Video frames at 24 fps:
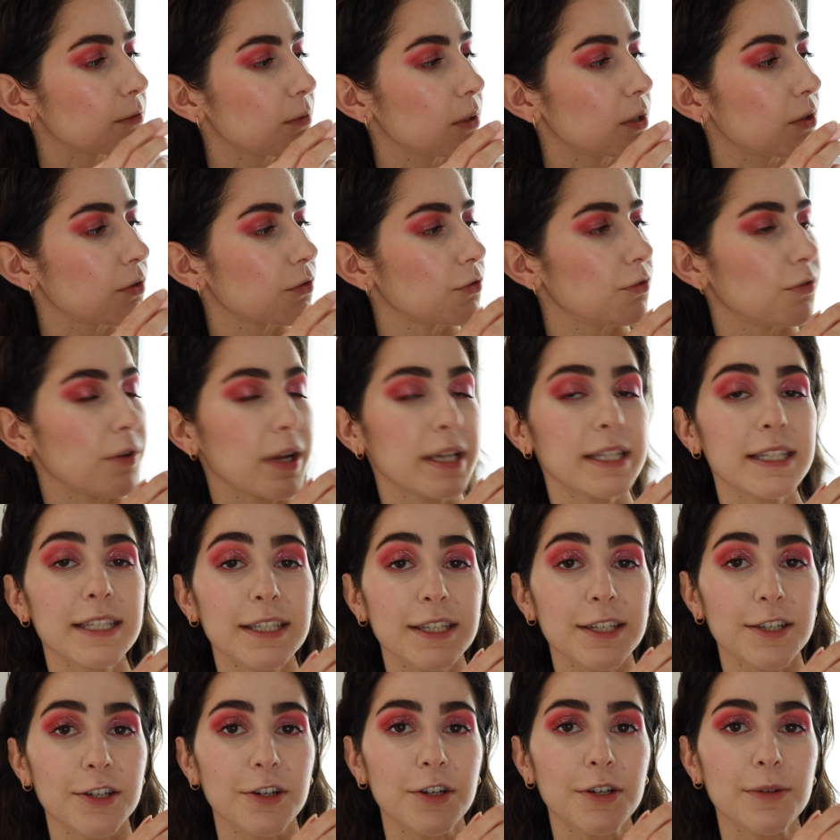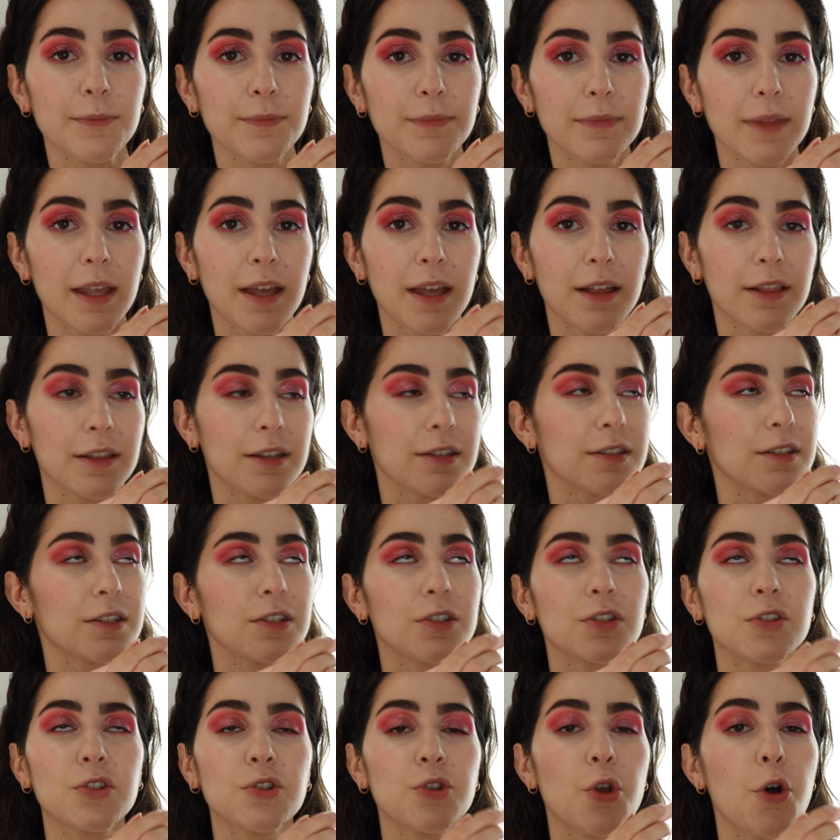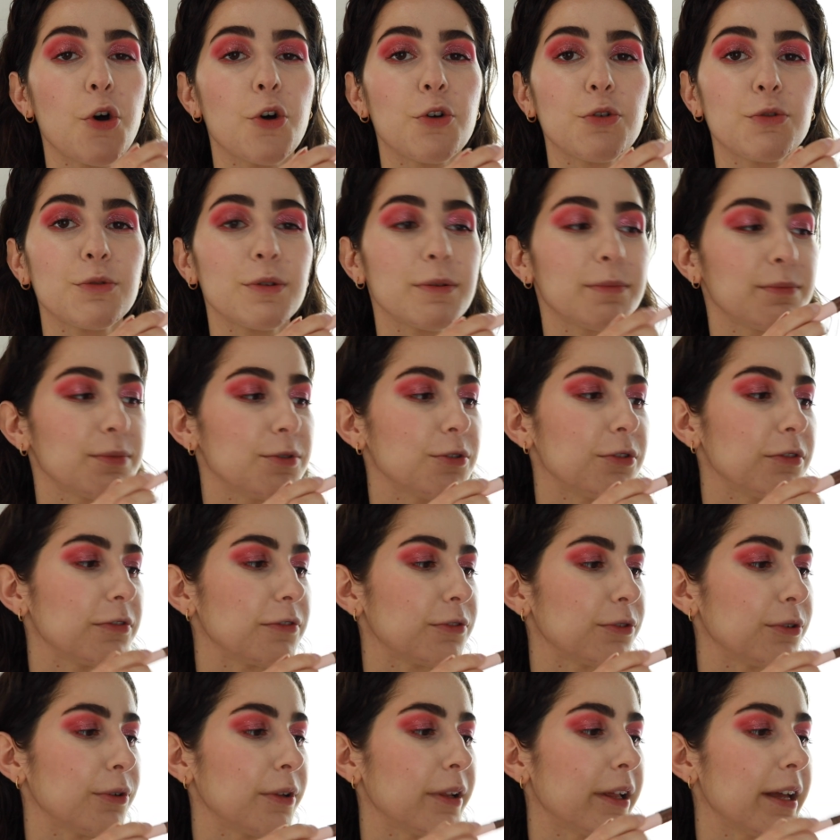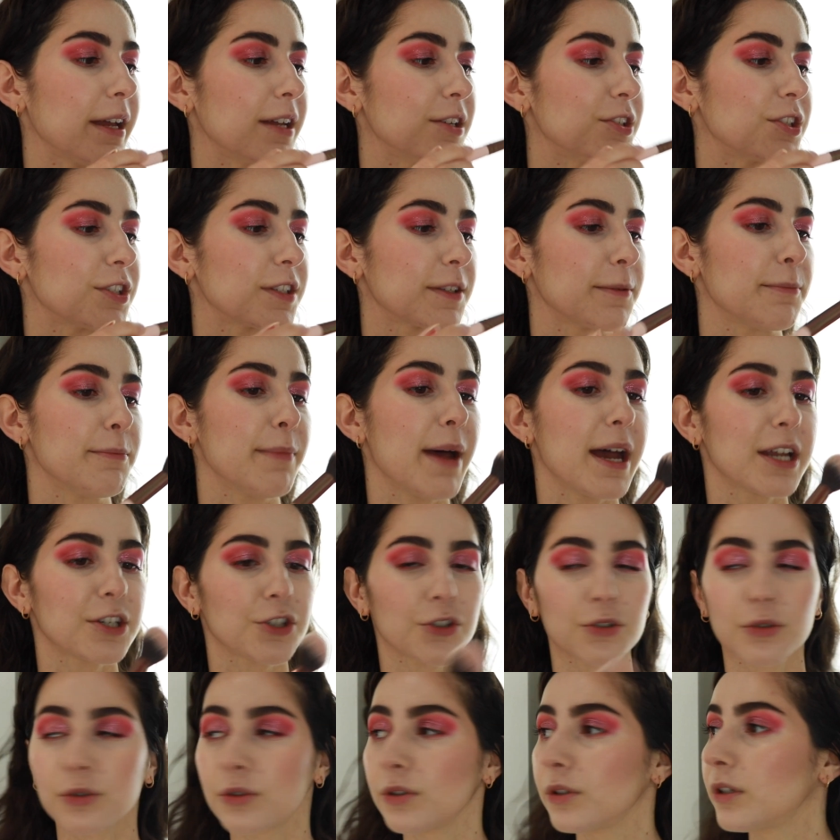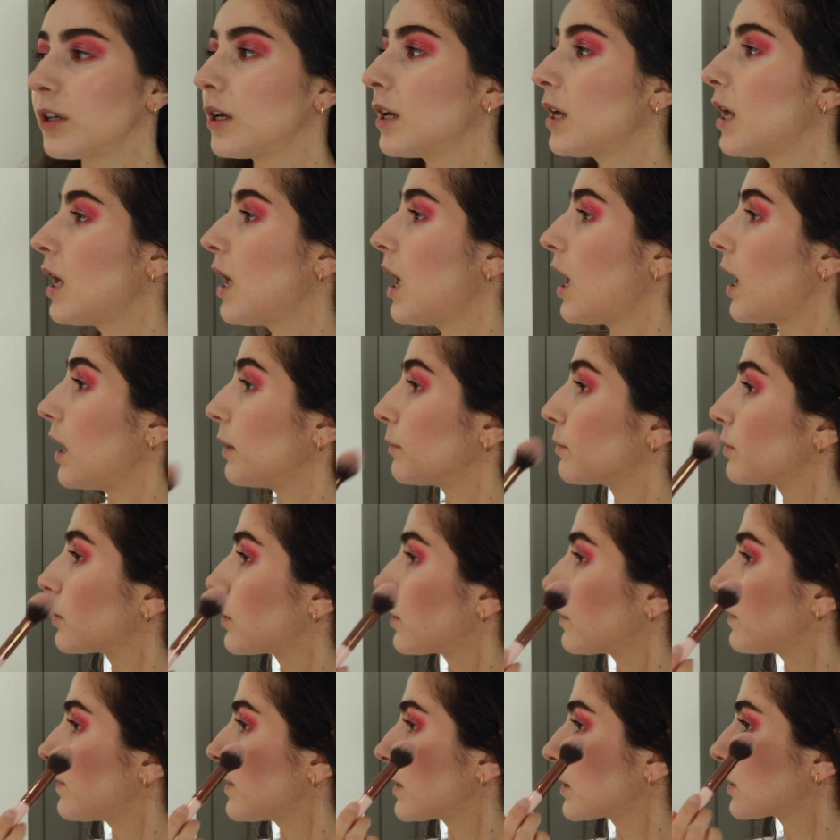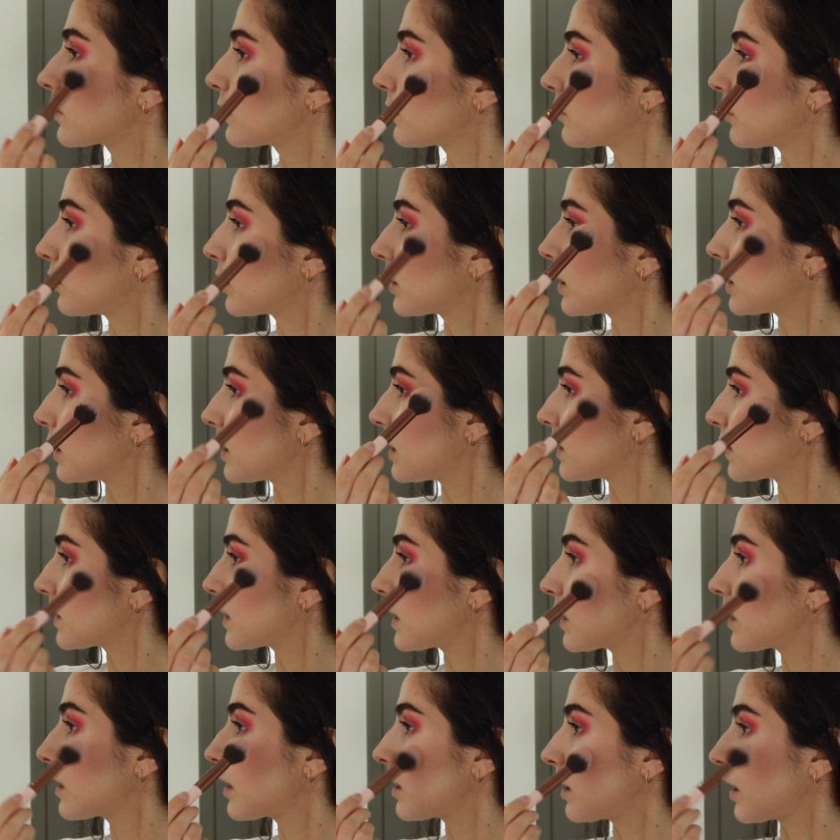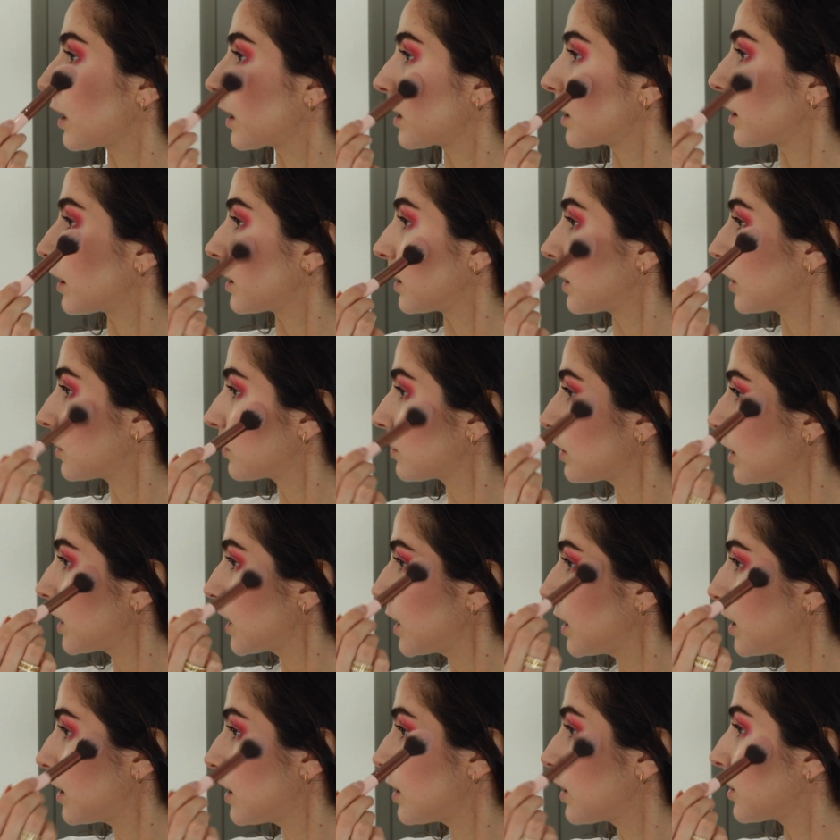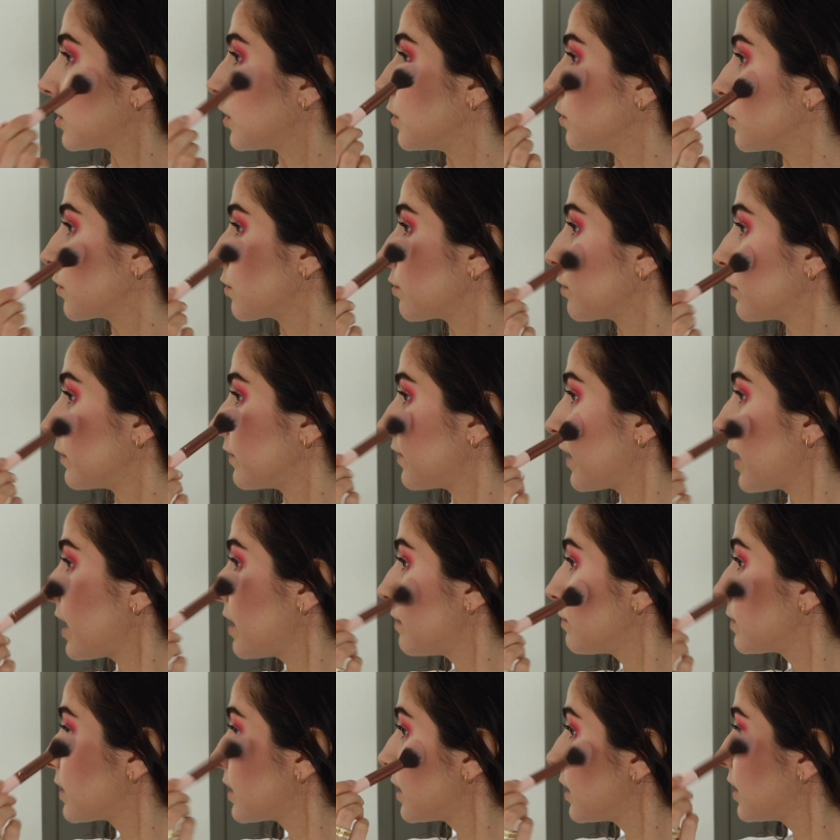one right here. This is so beautiful and just magical and perfect for EDC, like literally unicorn vibes.